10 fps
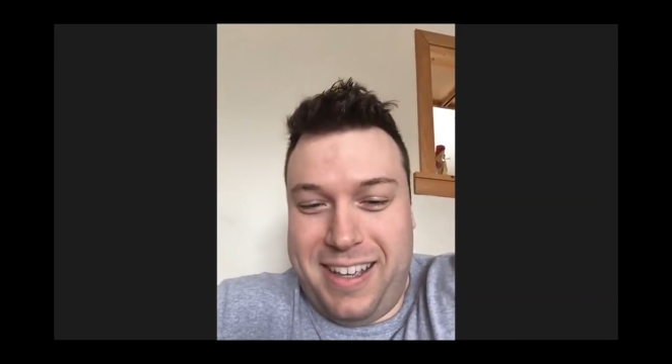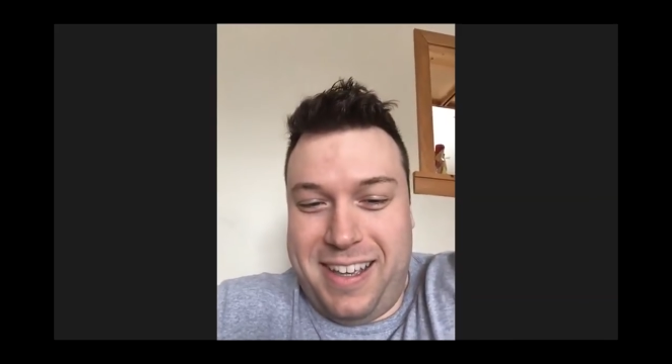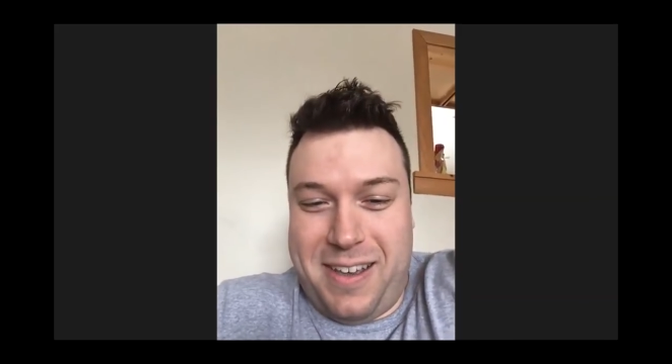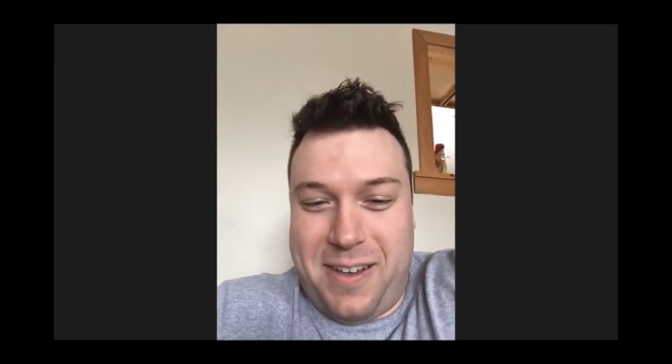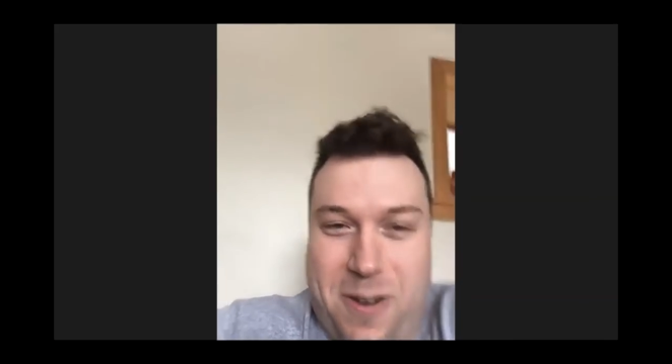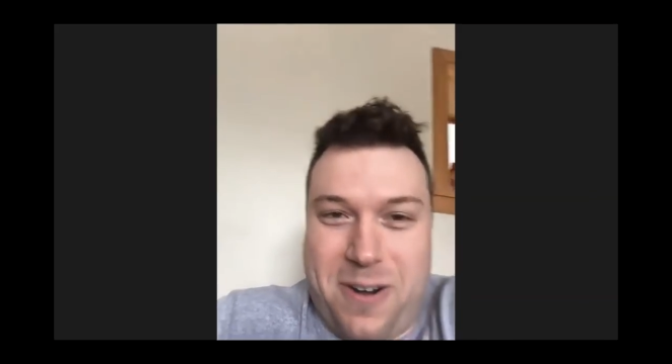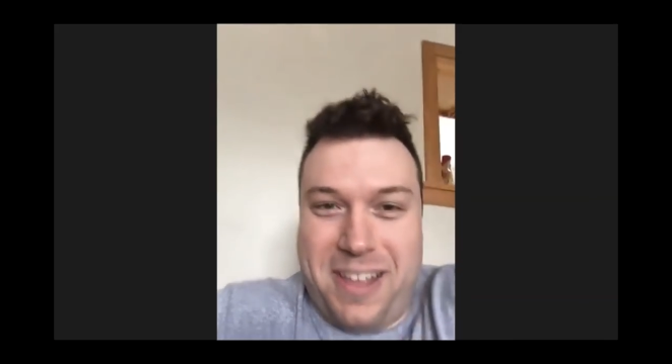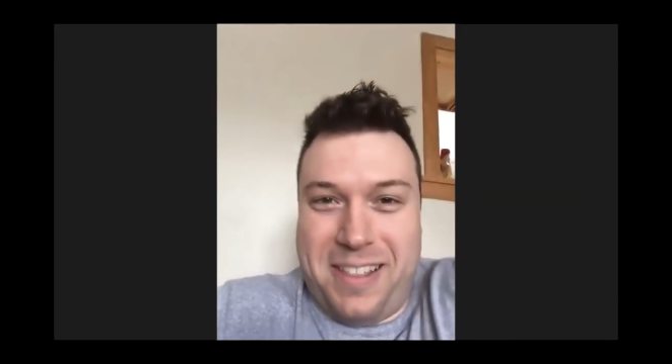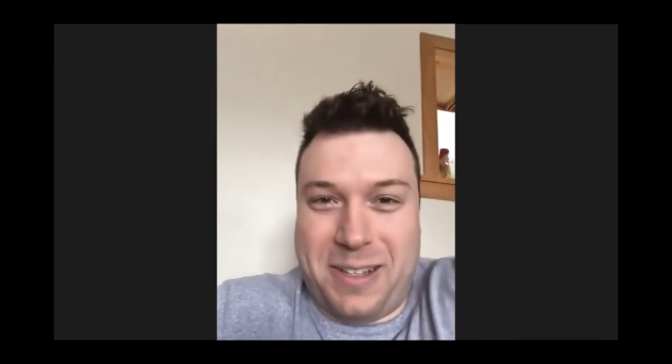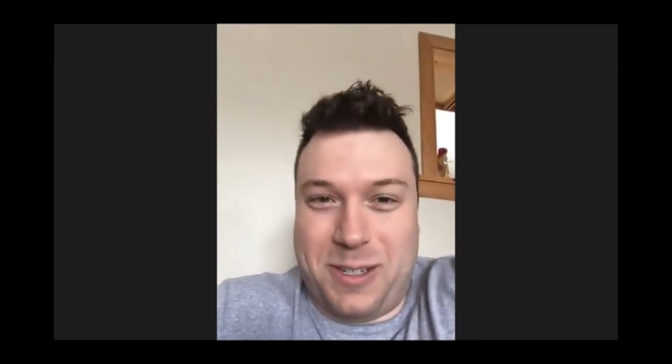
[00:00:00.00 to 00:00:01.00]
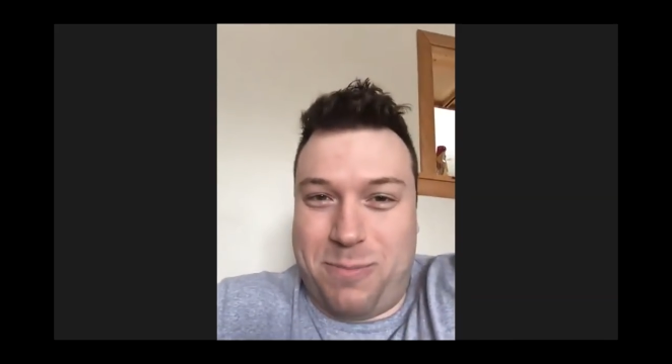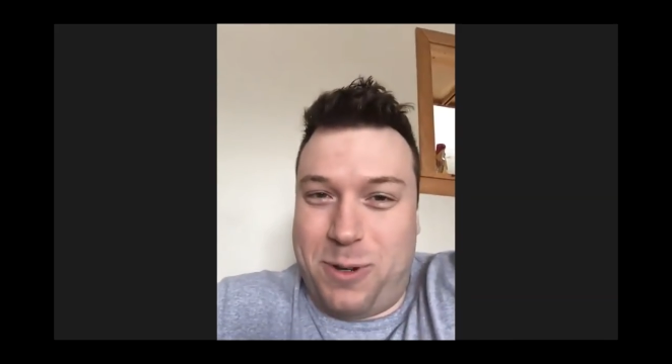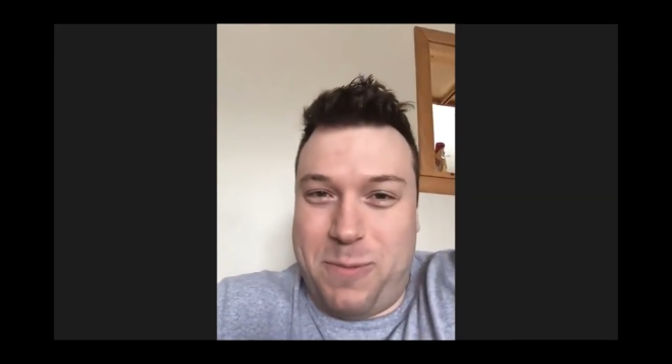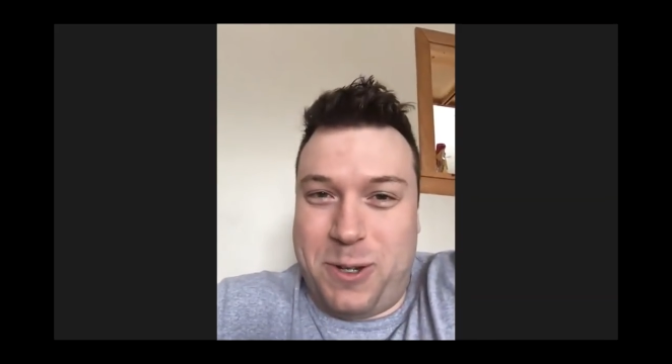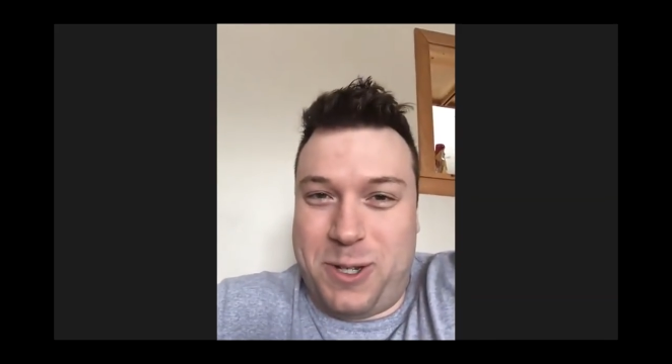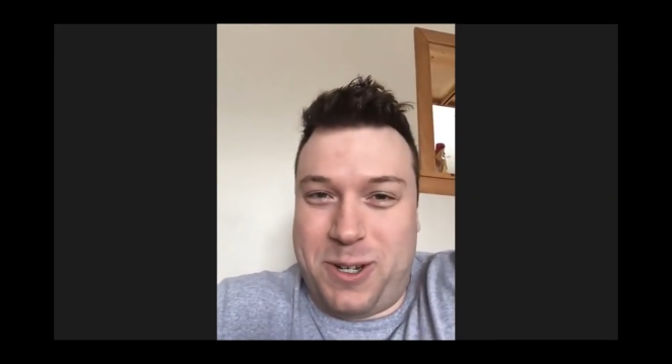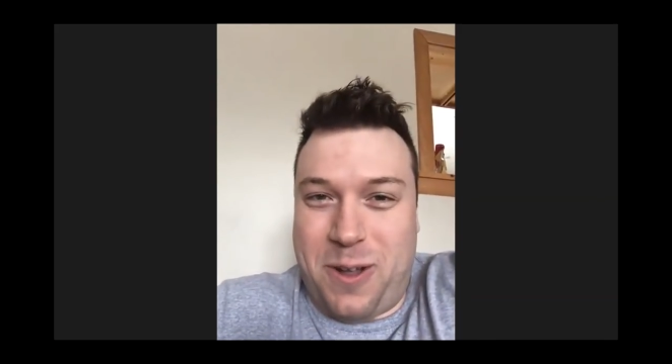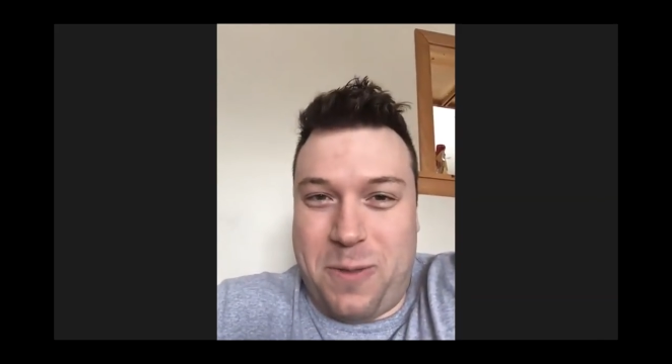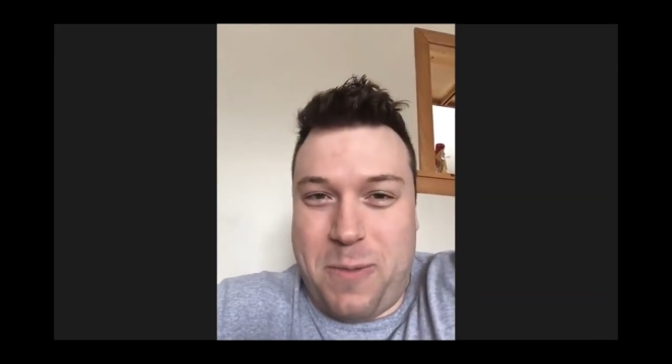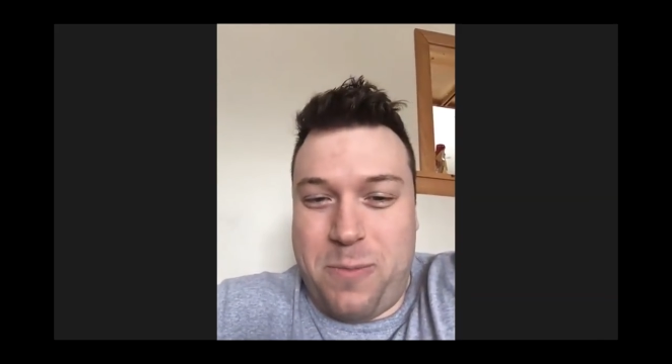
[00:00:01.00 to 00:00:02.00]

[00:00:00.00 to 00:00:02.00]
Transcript: all right, that's pretty much all about me. And